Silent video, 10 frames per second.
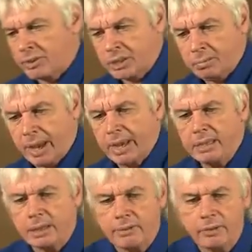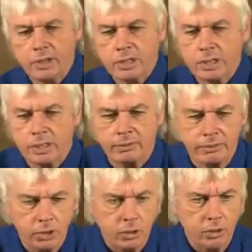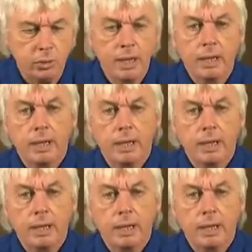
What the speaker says: debate, diversity of view,